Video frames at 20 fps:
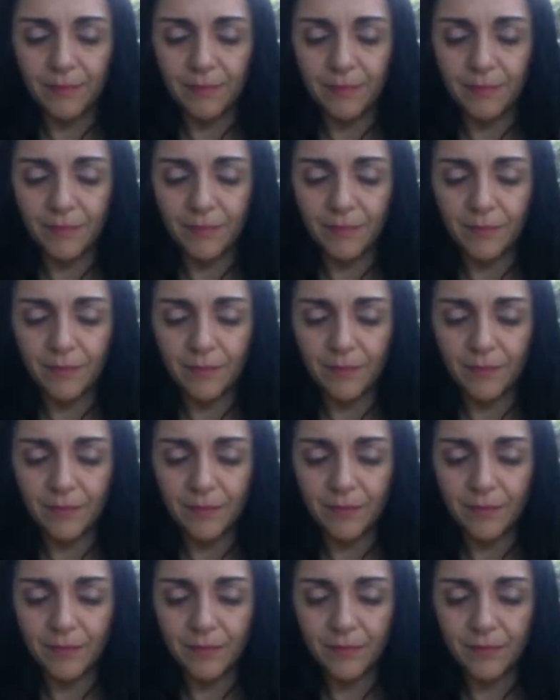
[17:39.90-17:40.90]

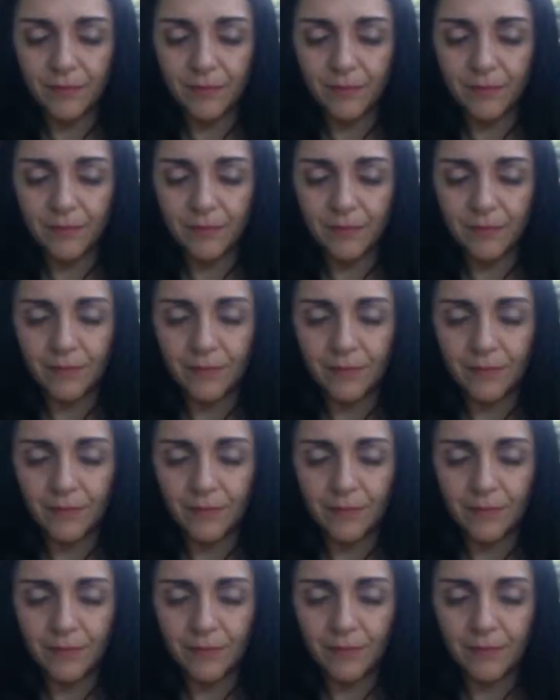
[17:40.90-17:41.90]

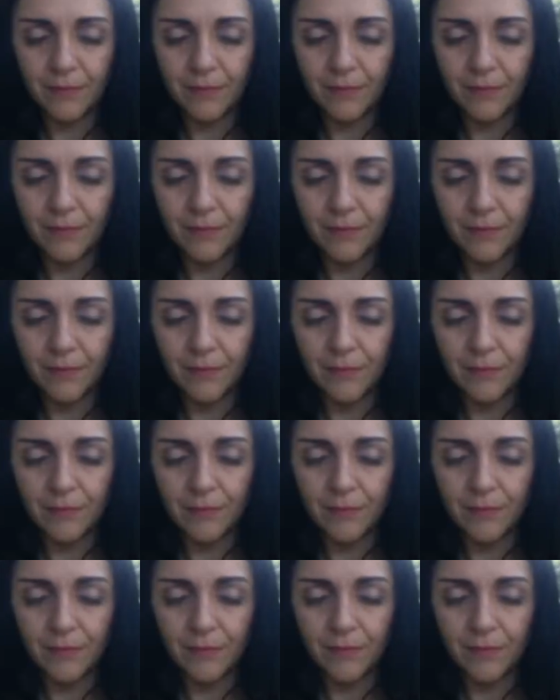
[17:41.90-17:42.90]

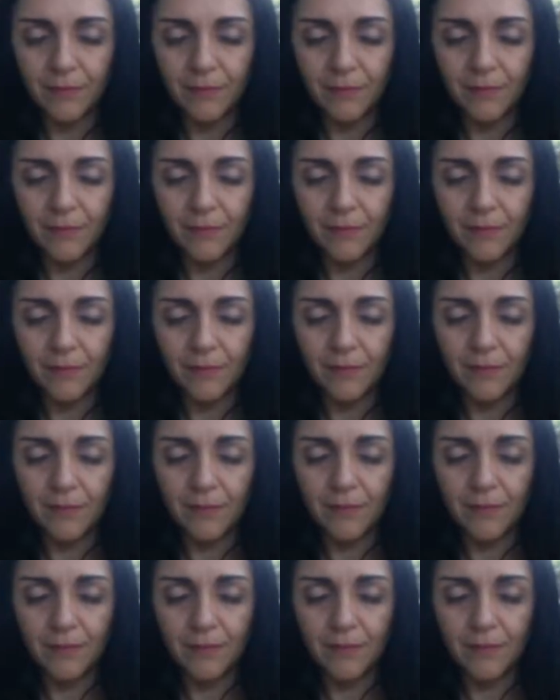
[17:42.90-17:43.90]

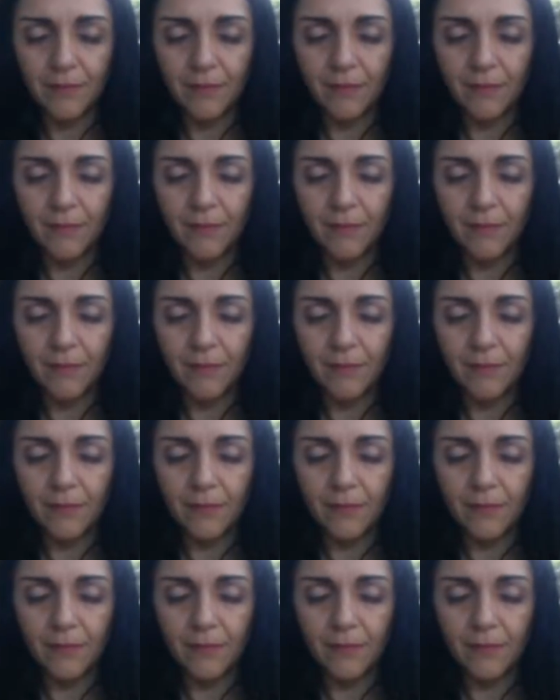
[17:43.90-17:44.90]

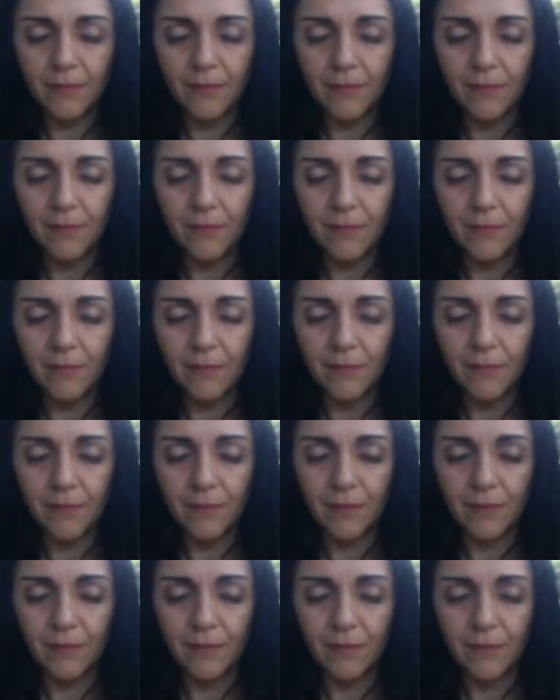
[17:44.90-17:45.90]

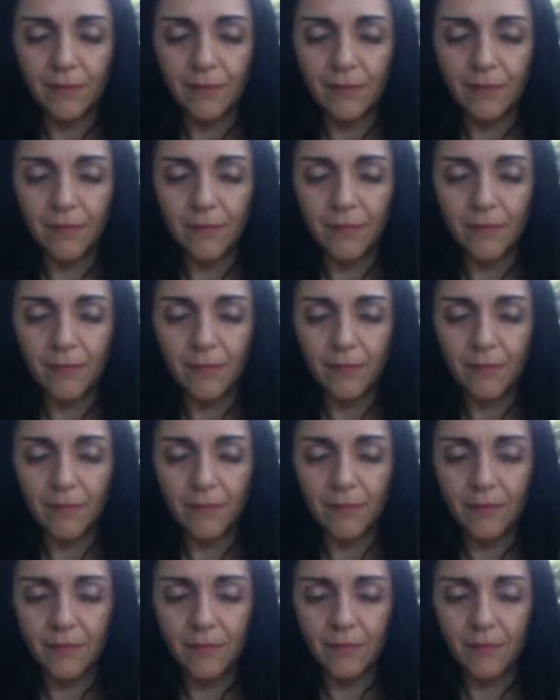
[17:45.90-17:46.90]

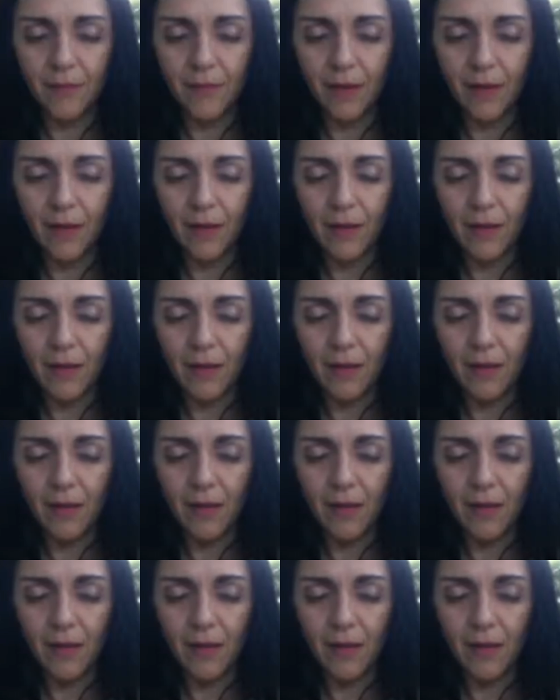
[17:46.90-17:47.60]
No one is speaking in this clip.